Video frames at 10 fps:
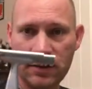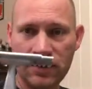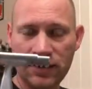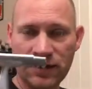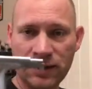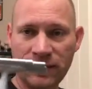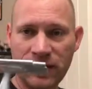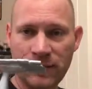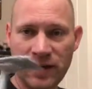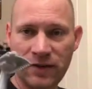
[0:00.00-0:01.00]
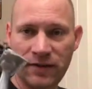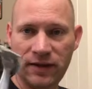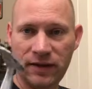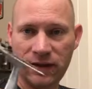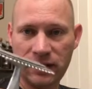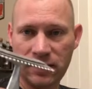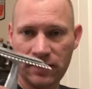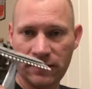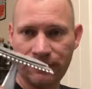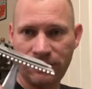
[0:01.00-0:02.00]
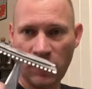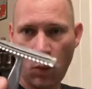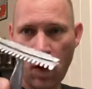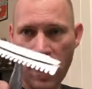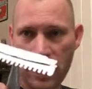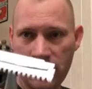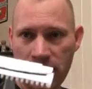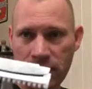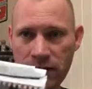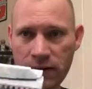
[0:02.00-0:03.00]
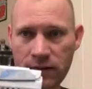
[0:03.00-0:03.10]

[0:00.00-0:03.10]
Just something about the wide